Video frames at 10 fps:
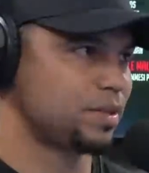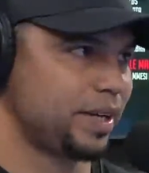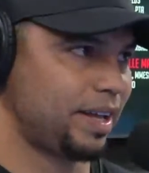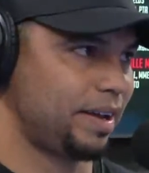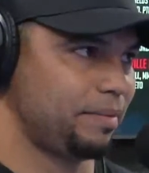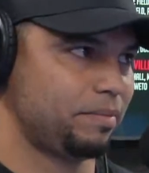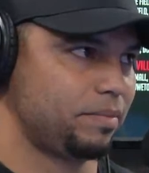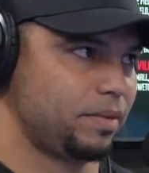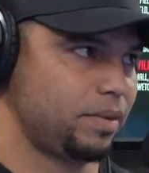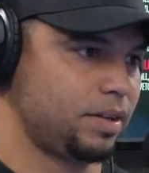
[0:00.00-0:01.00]
time.
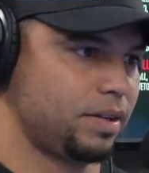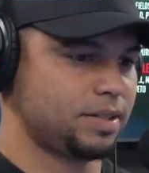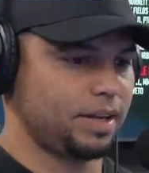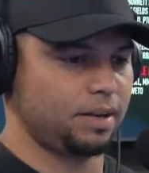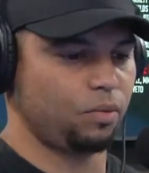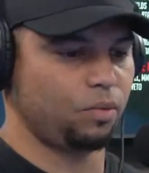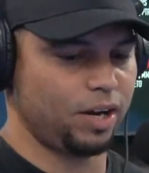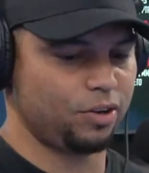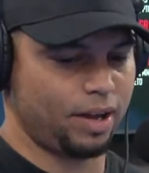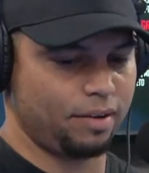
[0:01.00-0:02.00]
Understand? While
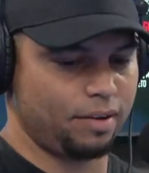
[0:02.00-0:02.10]
you have a